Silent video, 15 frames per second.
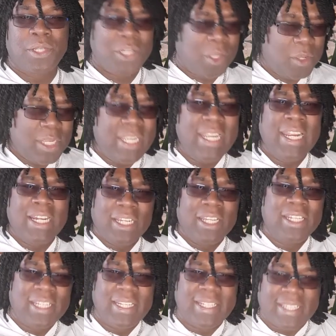You know,
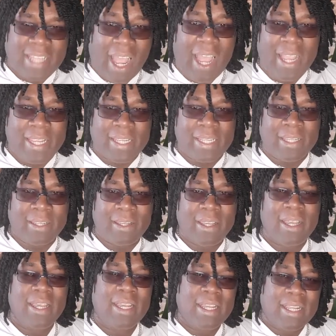England is dying,
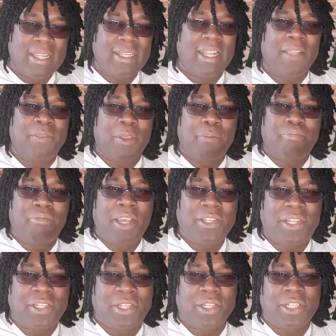yet the
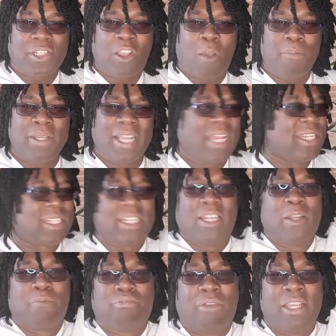Brexiters coming out
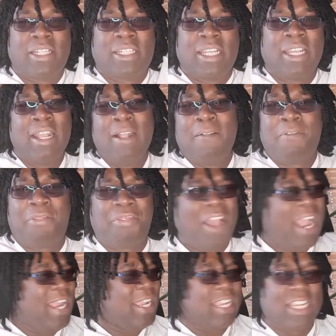celebrating.
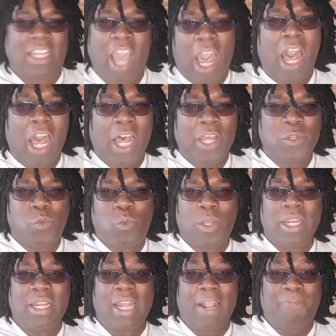Thank God
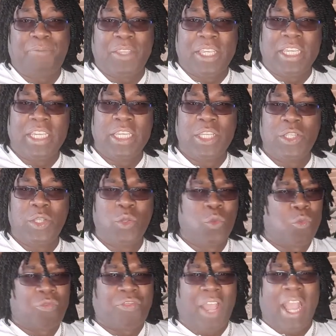we left the
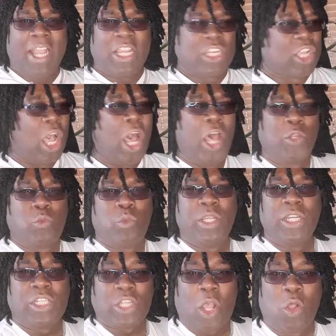EU. Thank God
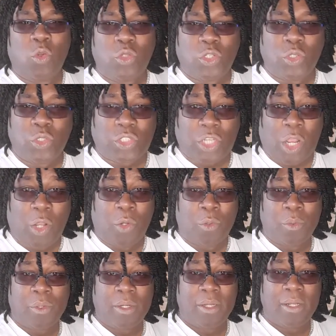we told you so.